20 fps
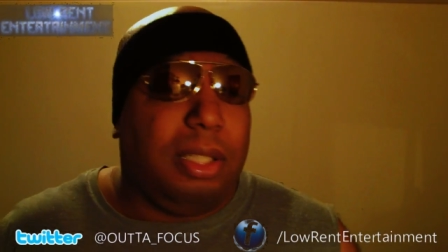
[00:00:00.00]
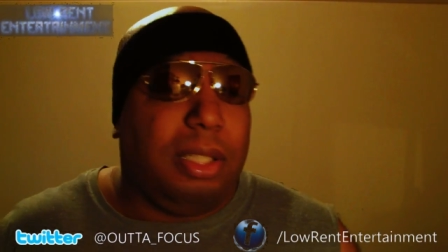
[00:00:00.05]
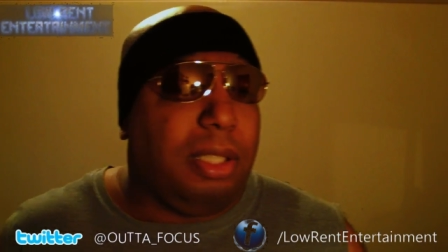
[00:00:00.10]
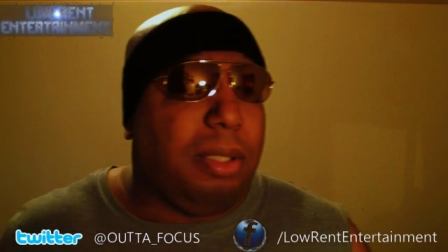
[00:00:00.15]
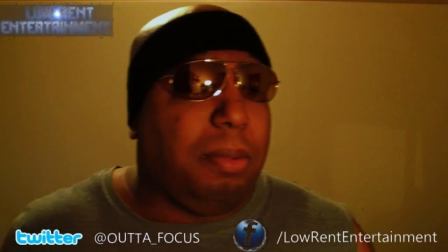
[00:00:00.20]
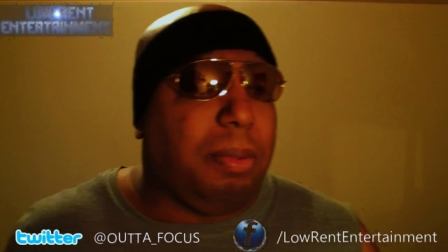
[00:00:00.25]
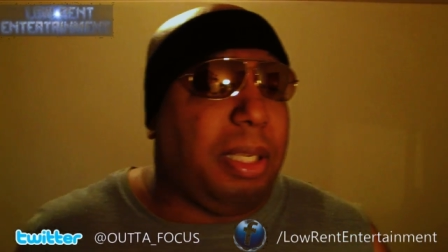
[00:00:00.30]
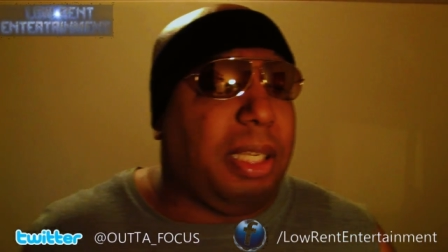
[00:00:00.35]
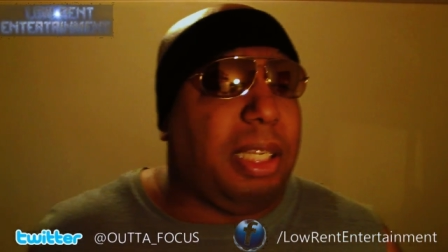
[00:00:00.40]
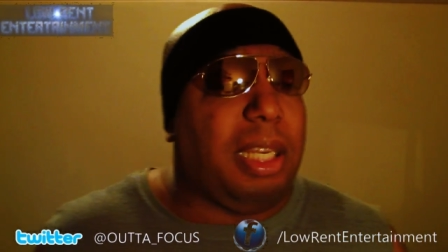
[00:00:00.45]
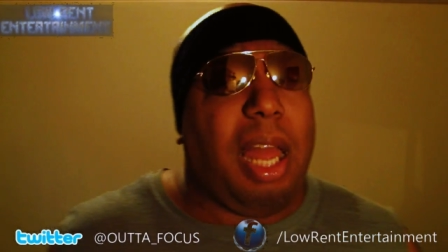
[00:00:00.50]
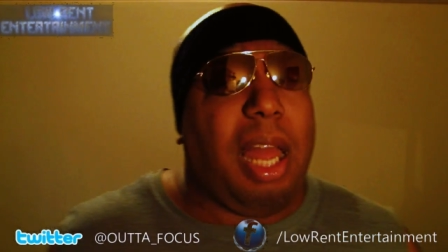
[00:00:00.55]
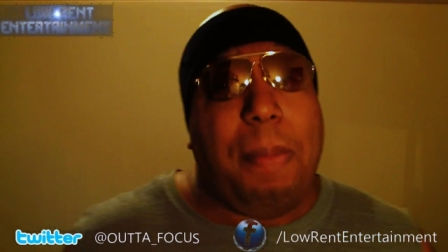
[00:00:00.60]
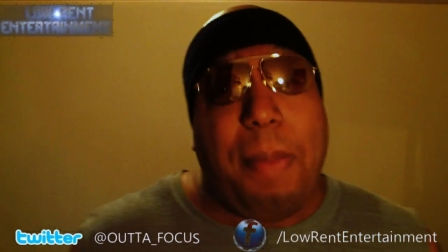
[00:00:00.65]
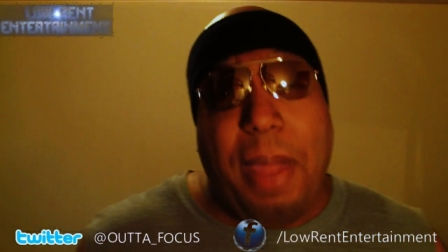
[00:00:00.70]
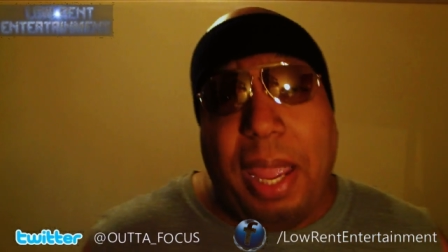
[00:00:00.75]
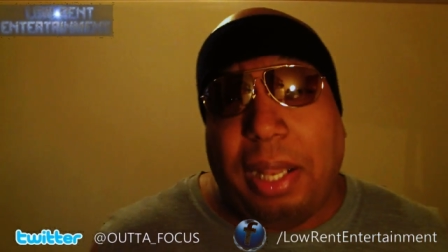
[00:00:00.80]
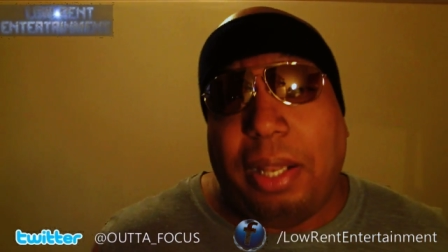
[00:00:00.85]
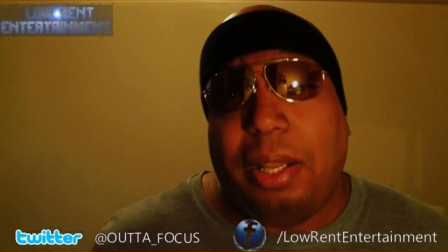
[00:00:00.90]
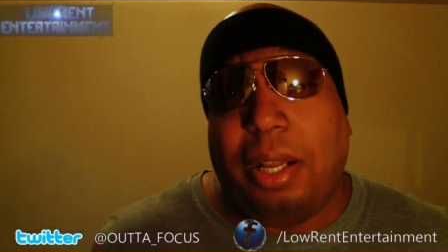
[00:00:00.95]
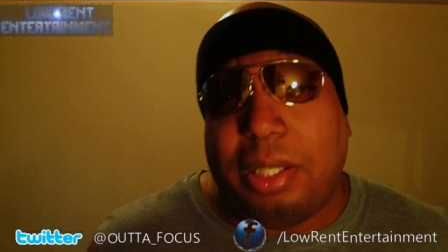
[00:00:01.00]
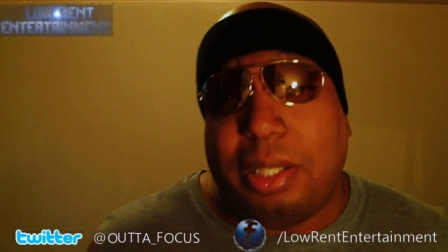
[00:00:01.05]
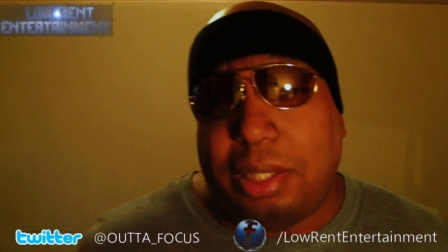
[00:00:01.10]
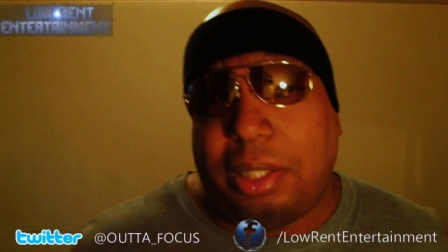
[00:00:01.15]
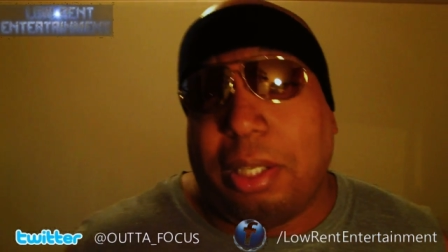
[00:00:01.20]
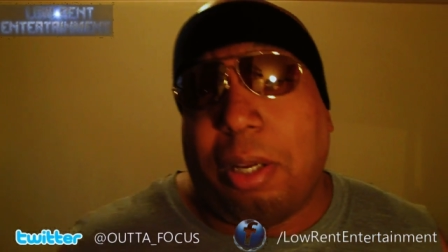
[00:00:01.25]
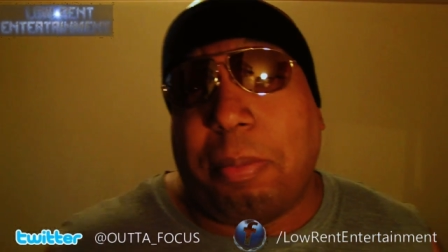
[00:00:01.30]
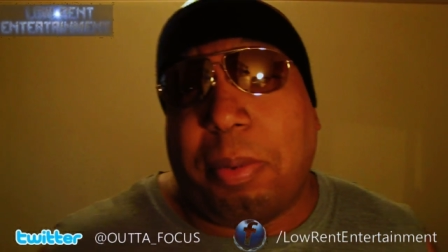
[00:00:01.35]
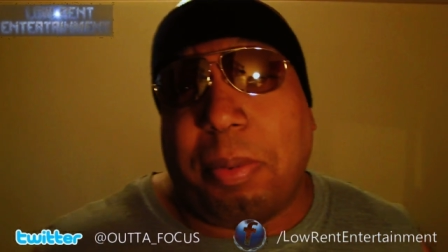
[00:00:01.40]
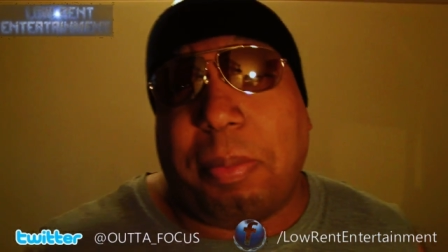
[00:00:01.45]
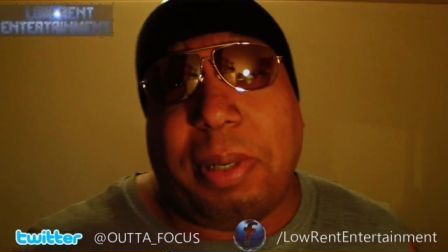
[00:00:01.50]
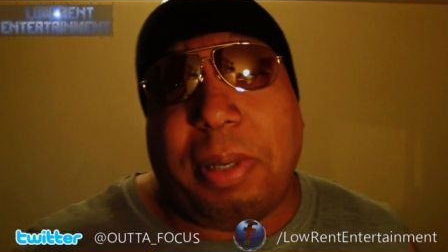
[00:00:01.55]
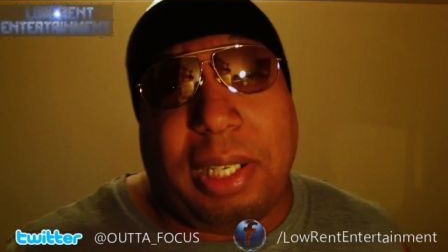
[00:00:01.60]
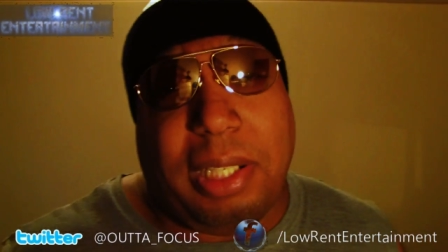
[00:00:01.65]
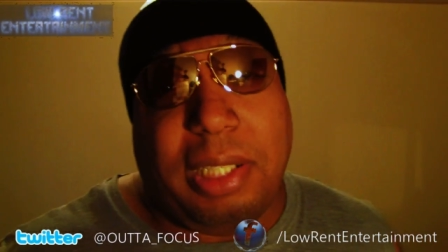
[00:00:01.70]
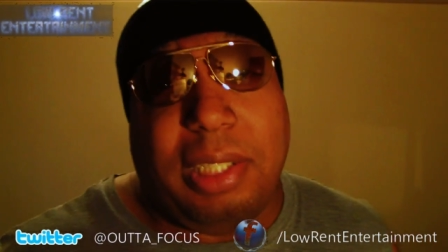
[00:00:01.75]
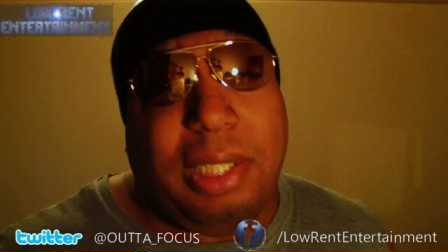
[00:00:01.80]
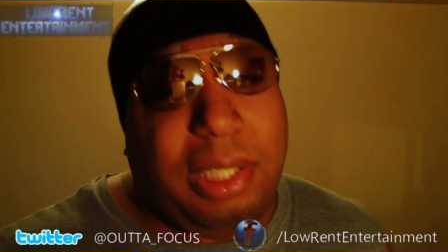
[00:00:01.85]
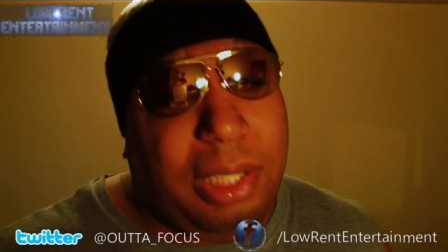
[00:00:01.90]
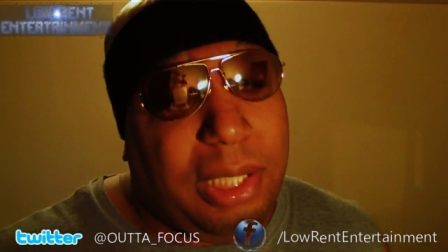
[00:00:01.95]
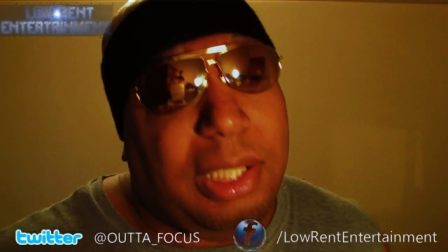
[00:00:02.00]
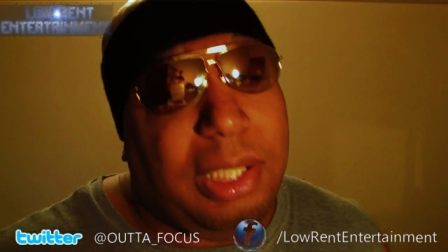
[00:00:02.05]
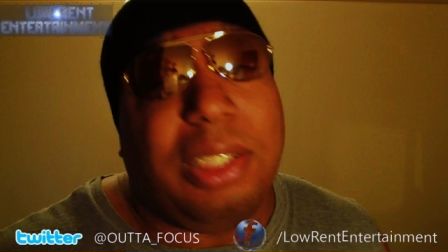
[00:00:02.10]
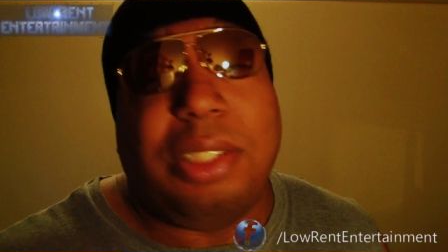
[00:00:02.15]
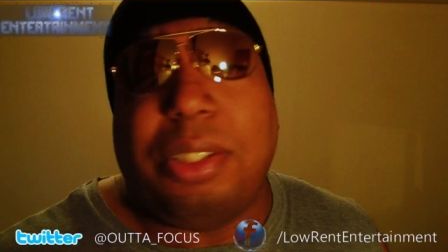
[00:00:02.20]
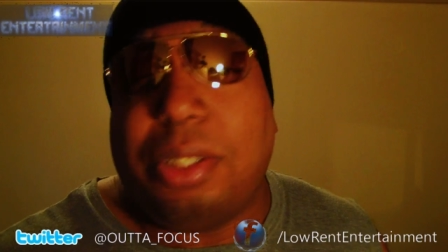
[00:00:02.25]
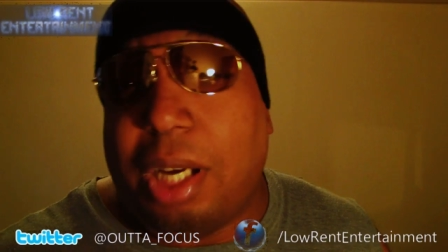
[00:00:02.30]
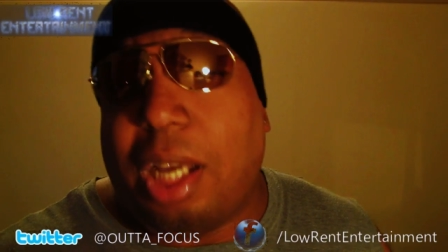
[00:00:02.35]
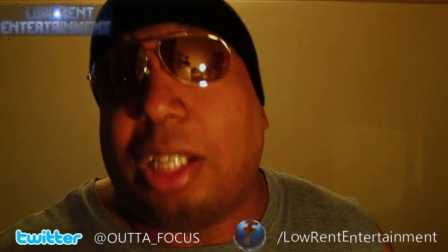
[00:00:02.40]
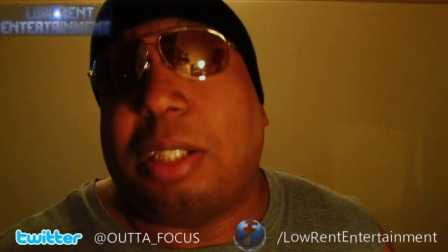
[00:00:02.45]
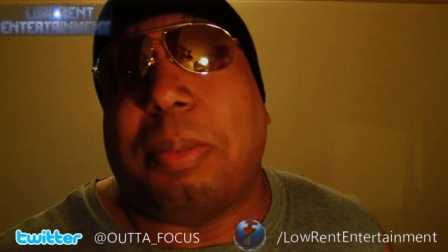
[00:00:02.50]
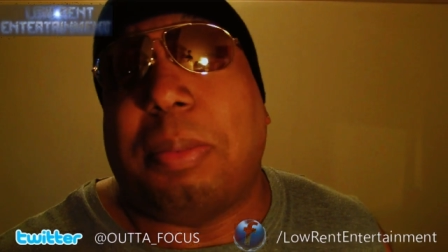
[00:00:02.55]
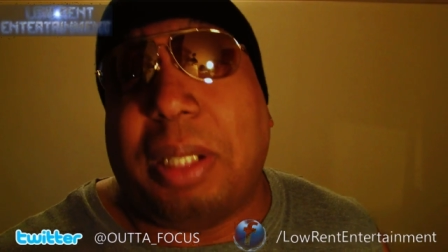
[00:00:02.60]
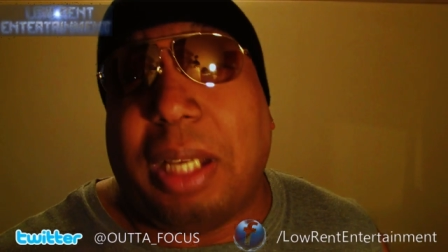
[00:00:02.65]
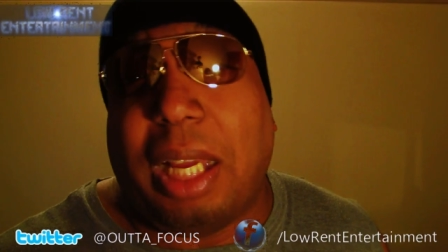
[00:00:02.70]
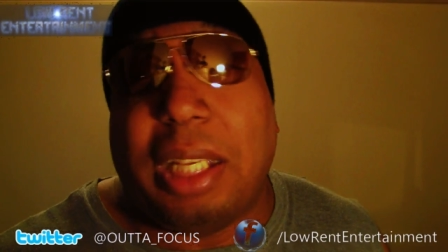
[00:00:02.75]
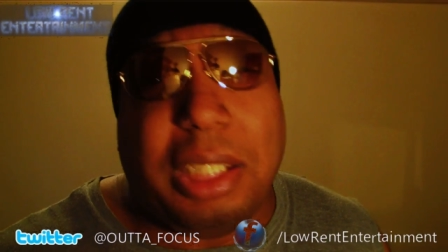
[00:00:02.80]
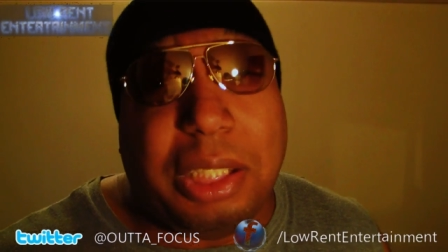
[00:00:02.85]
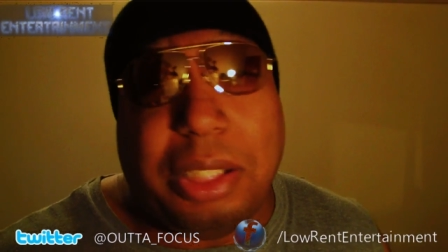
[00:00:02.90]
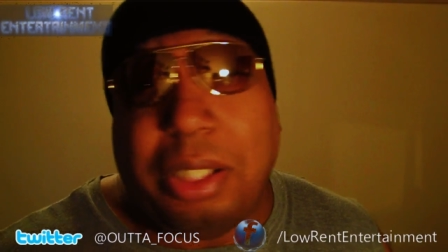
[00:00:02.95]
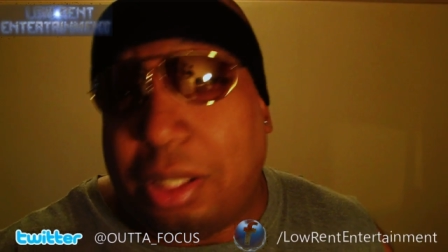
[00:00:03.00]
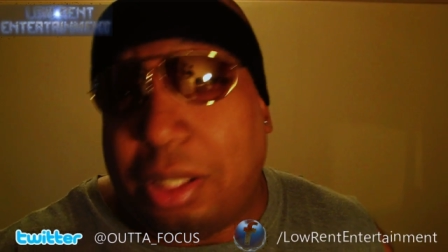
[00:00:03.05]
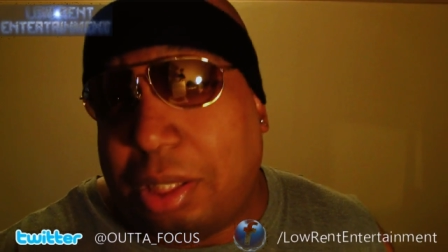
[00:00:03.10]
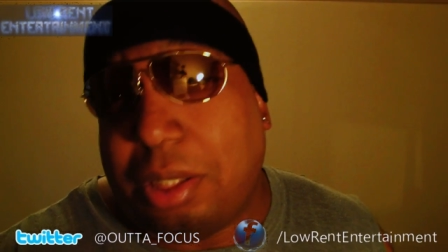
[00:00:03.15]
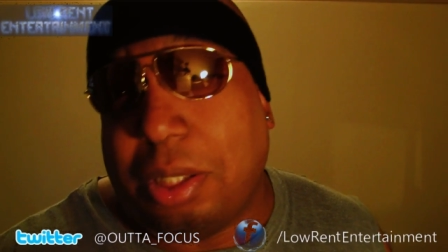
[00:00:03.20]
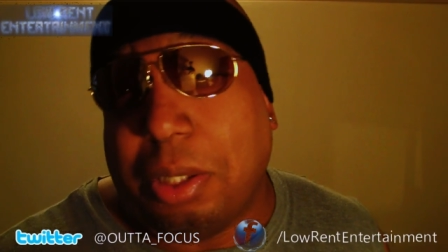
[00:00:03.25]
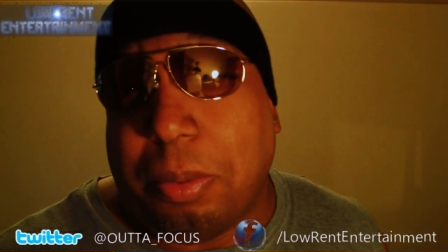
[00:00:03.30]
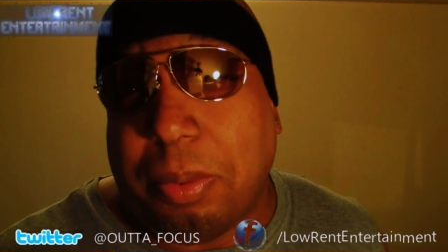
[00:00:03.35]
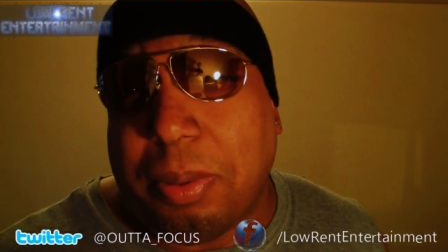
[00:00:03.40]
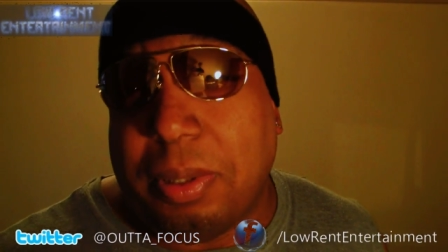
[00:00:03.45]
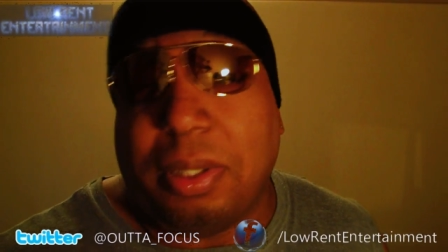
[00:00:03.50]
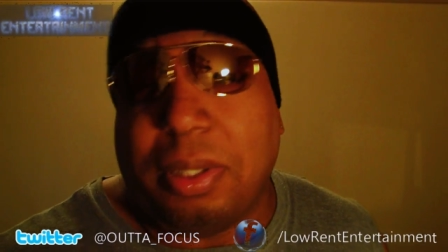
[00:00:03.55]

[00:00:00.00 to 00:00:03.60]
I mean, I may look stupid, but trust me, I just look stupid.